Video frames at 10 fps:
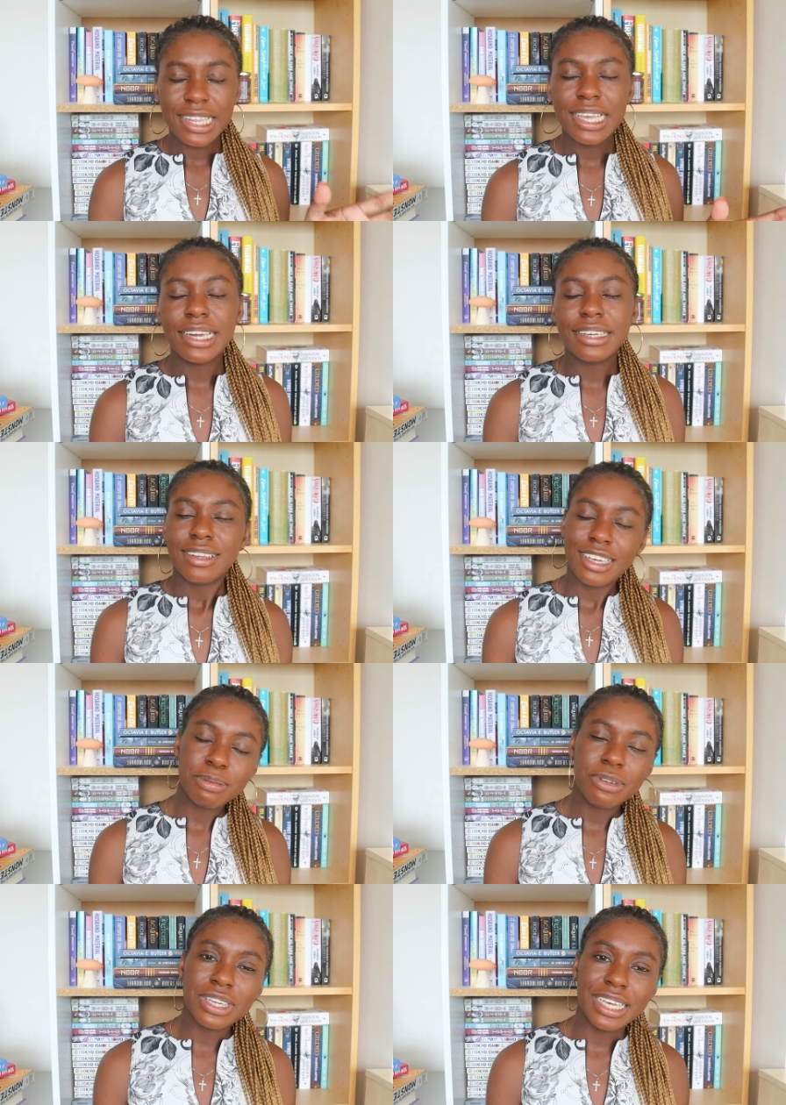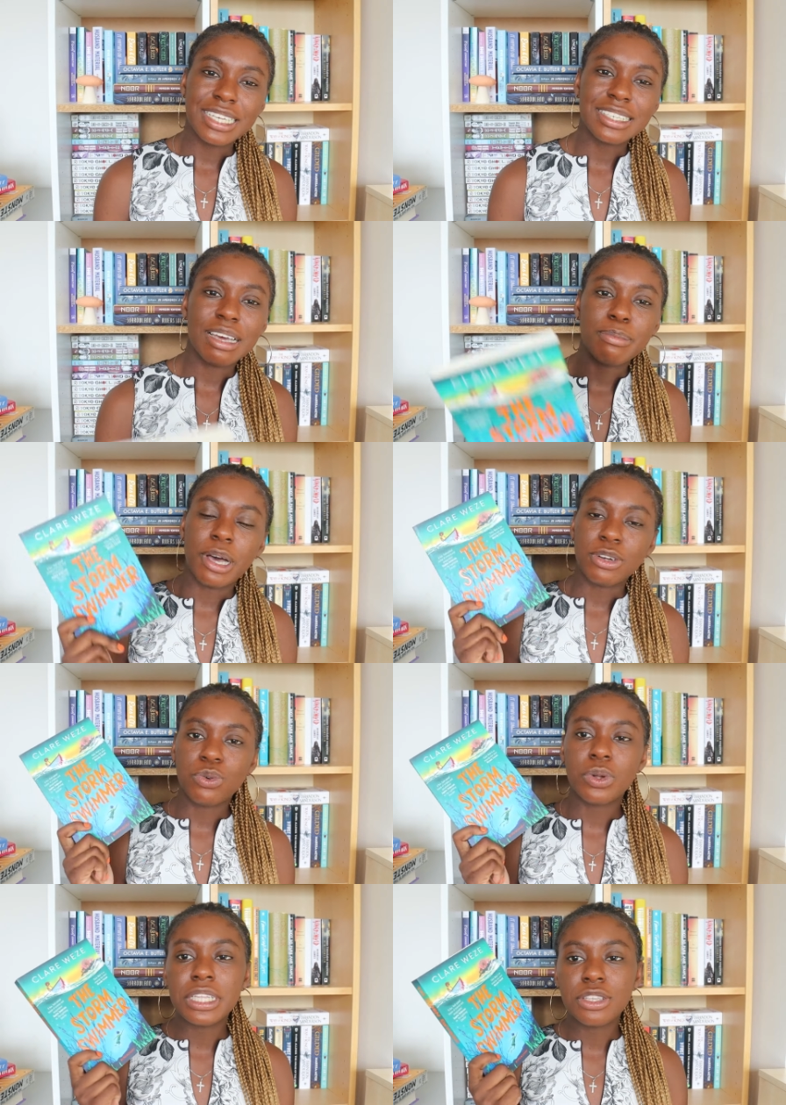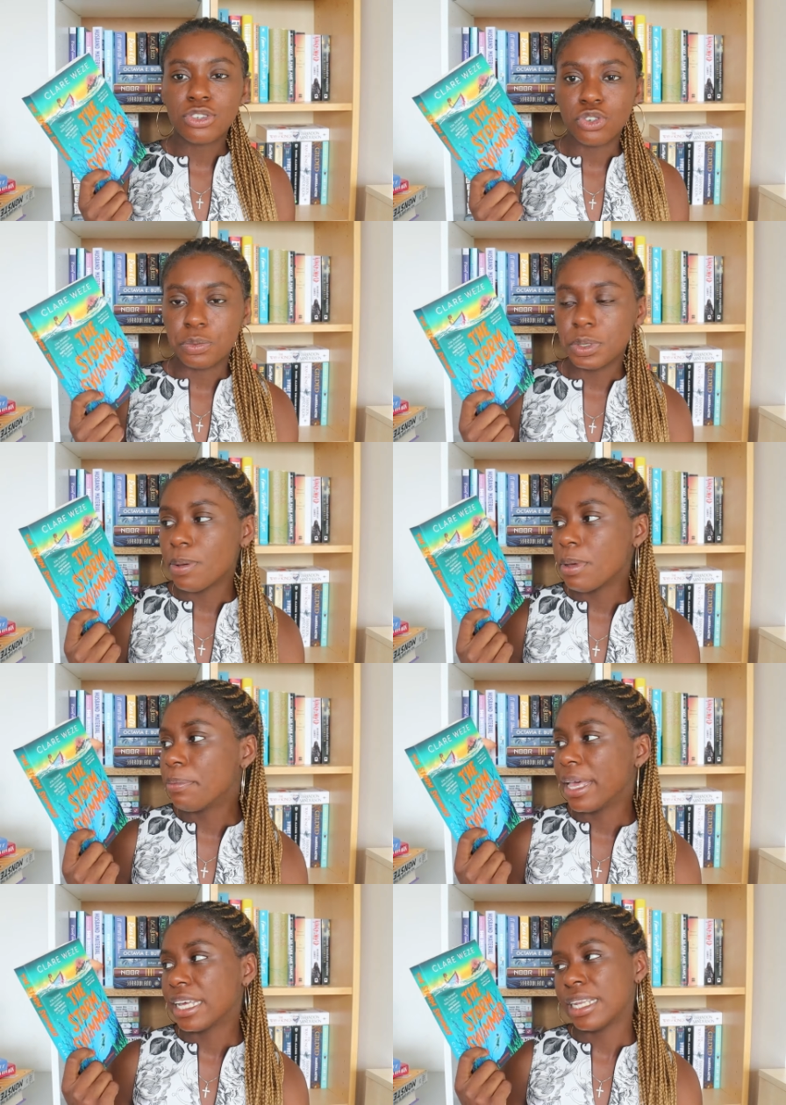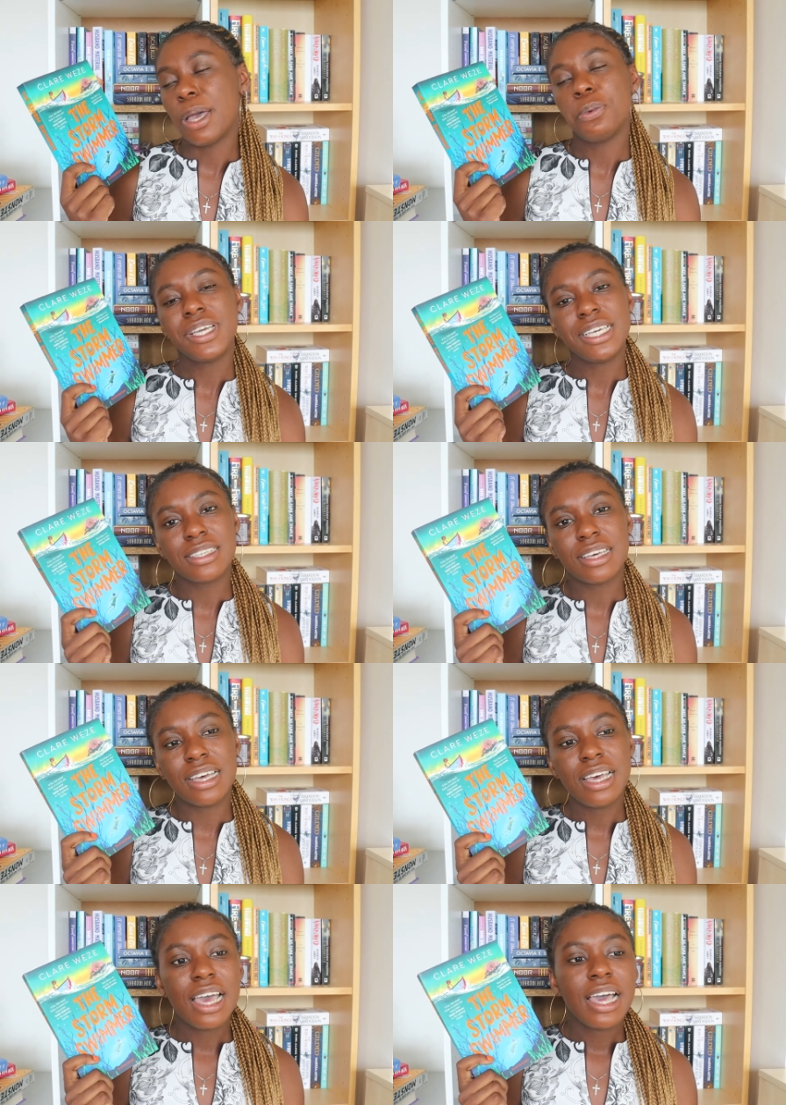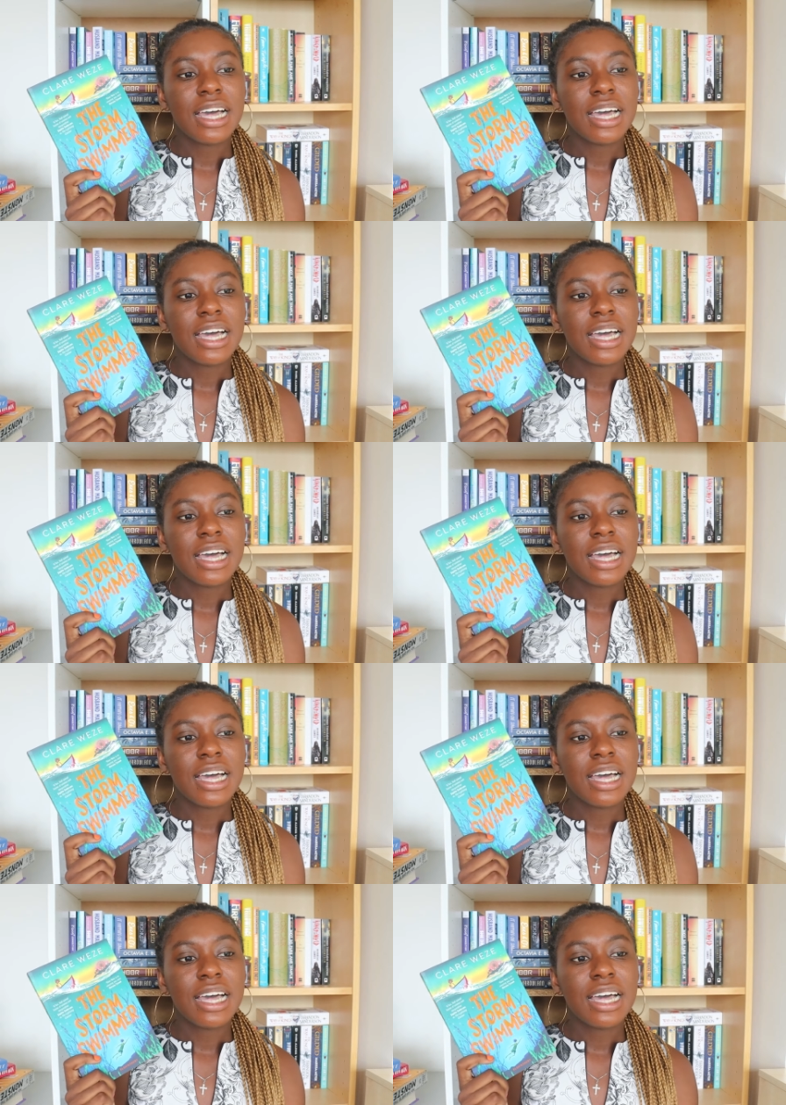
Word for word: And then last but not least I'm unhauling The Storm Swimmer by Clare Weze.